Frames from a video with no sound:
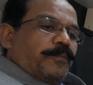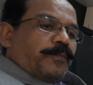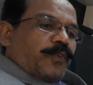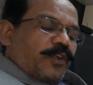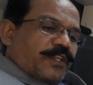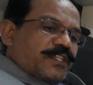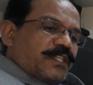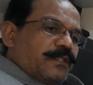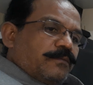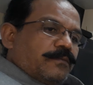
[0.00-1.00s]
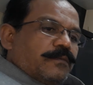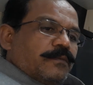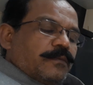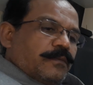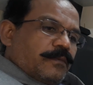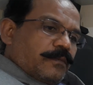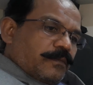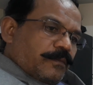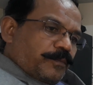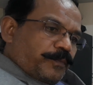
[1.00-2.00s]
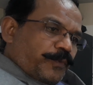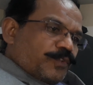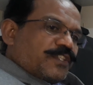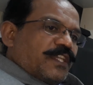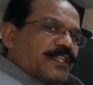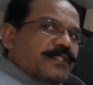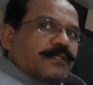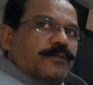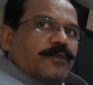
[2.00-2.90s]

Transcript: production process